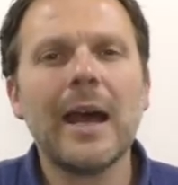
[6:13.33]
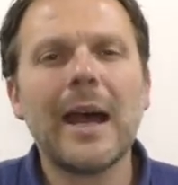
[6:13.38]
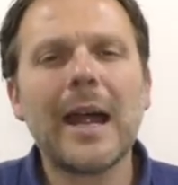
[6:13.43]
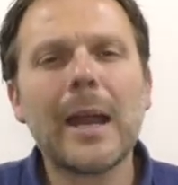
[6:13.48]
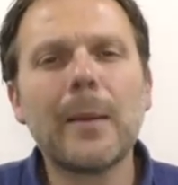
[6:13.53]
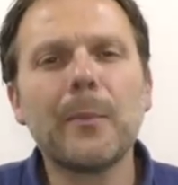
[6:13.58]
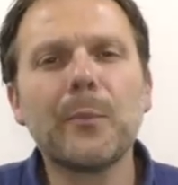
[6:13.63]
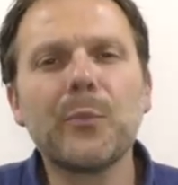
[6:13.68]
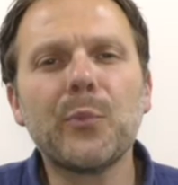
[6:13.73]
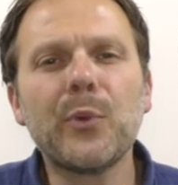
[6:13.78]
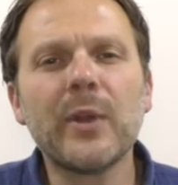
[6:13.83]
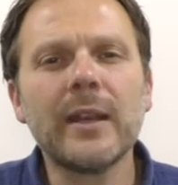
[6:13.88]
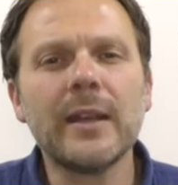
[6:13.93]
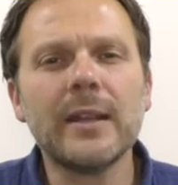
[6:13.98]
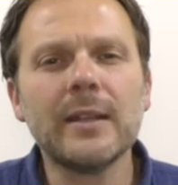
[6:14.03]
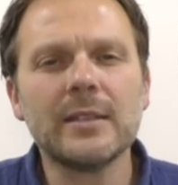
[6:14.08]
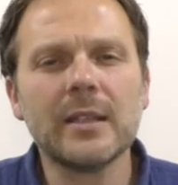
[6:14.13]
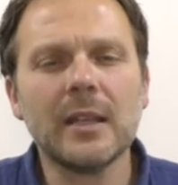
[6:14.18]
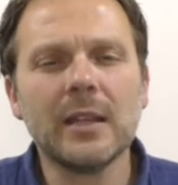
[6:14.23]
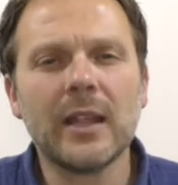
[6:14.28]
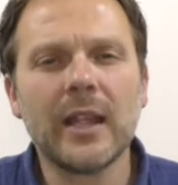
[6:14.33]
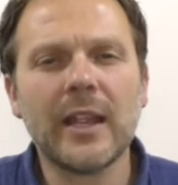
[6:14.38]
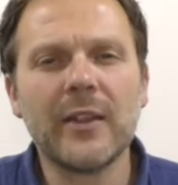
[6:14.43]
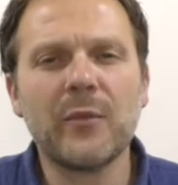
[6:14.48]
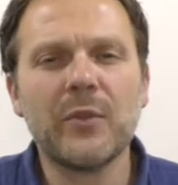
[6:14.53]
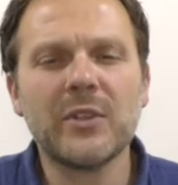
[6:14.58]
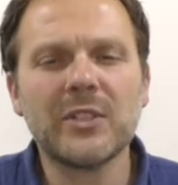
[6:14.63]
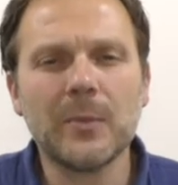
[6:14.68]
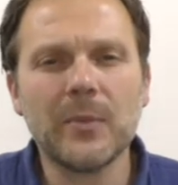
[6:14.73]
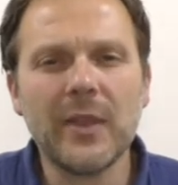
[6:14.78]
and bringing it to life
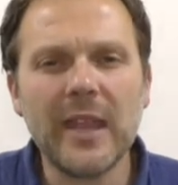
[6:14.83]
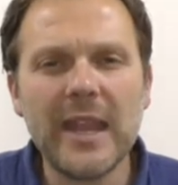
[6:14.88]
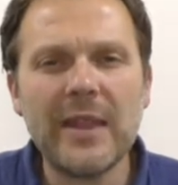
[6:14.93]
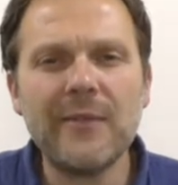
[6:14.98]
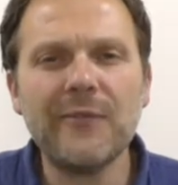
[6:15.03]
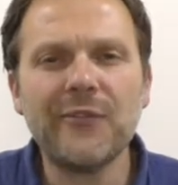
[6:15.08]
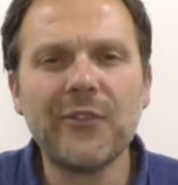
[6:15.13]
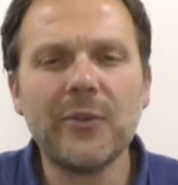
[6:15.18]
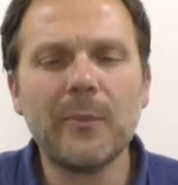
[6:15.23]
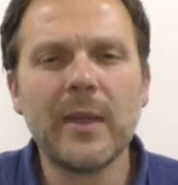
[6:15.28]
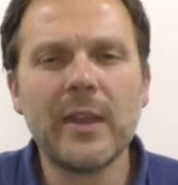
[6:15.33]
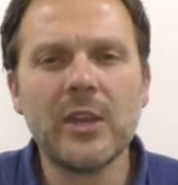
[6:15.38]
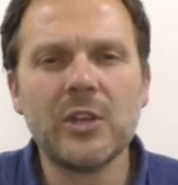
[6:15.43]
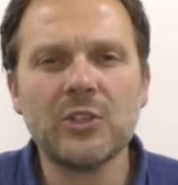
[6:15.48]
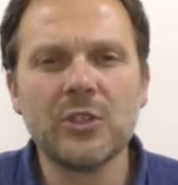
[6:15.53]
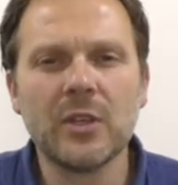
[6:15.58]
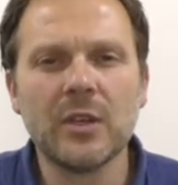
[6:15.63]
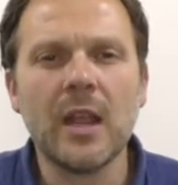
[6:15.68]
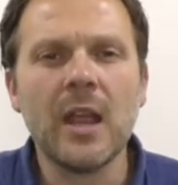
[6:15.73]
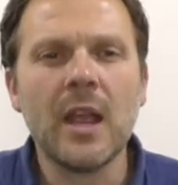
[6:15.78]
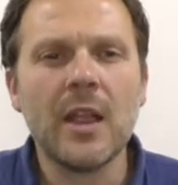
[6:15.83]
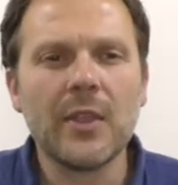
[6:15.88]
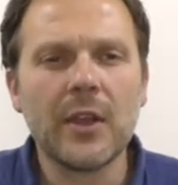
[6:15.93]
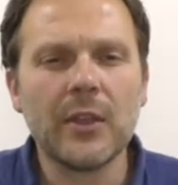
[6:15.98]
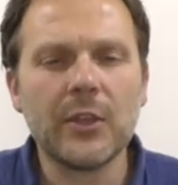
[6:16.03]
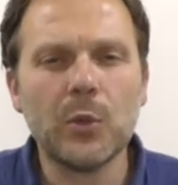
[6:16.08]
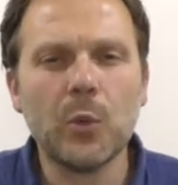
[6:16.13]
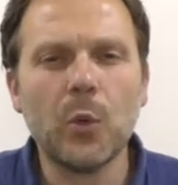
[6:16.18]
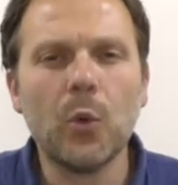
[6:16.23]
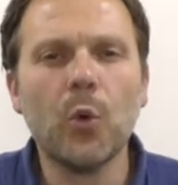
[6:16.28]
with some information that
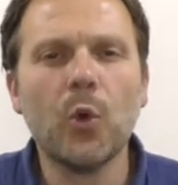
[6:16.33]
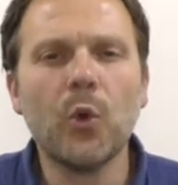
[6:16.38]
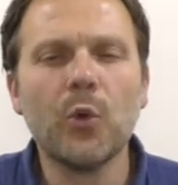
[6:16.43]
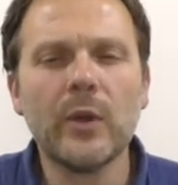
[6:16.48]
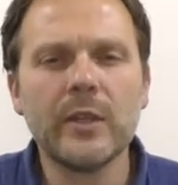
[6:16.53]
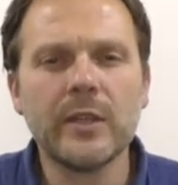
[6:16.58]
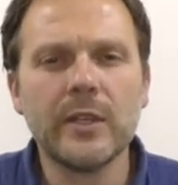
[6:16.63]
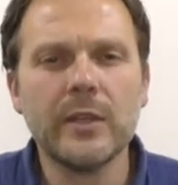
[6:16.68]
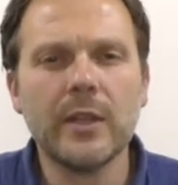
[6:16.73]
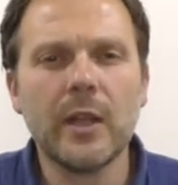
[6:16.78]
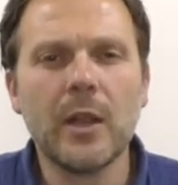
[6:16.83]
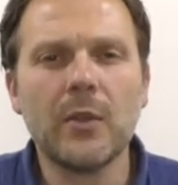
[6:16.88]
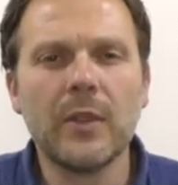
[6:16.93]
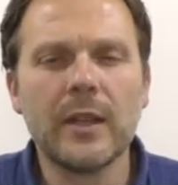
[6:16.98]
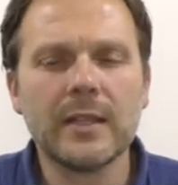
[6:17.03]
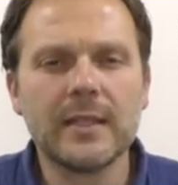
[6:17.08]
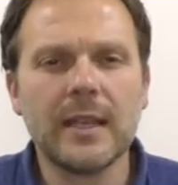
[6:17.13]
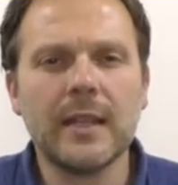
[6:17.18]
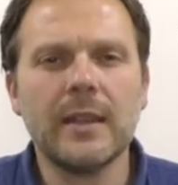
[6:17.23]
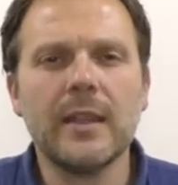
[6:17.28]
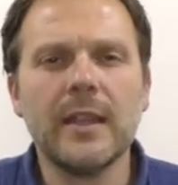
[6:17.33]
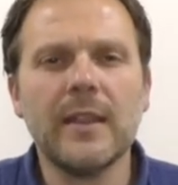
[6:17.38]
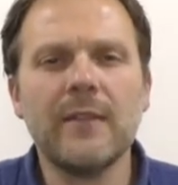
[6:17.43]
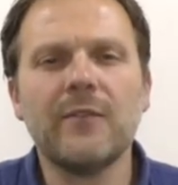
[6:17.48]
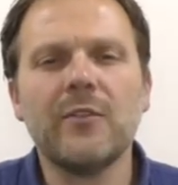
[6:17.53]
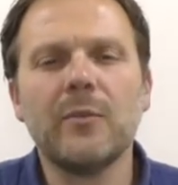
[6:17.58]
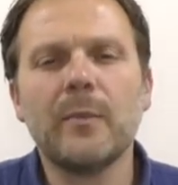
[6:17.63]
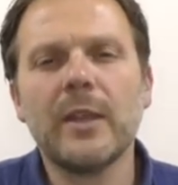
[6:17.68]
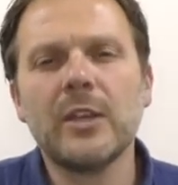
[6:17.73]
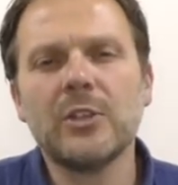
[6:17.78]
you already know that's in the
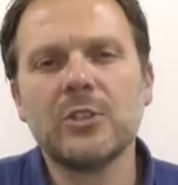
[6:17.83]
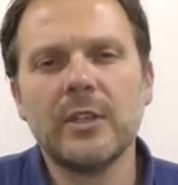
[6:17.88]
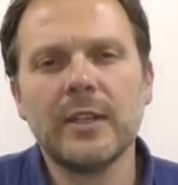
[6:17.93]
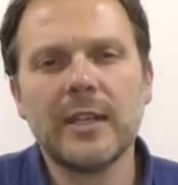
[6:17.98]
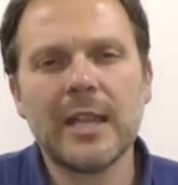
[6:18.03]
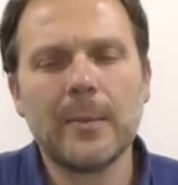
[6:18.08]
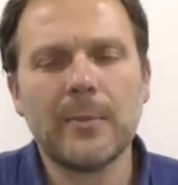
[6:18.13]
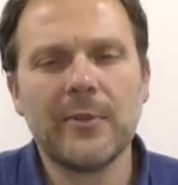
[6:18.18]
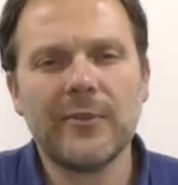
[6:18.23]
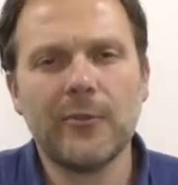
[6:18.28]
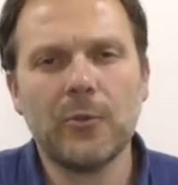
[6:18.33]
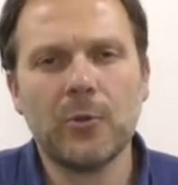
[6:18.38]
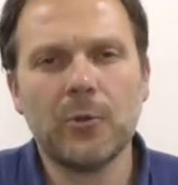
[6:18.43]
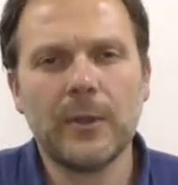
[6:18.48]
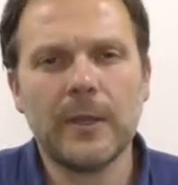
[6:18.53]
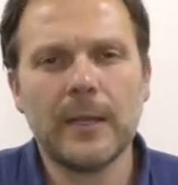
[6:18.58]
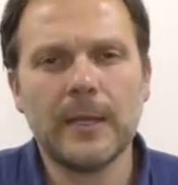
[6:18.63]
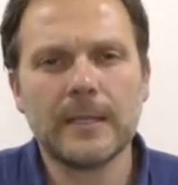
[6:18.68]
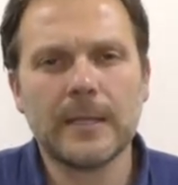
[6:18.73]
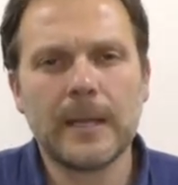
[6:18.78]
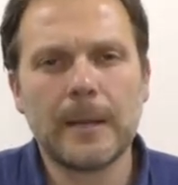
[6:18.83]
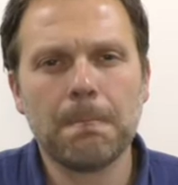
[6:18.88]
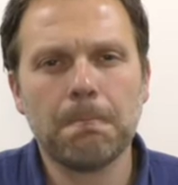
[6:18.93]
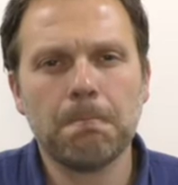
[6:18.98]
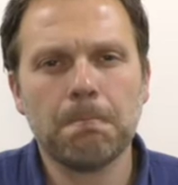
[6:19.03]
information you get before the exam.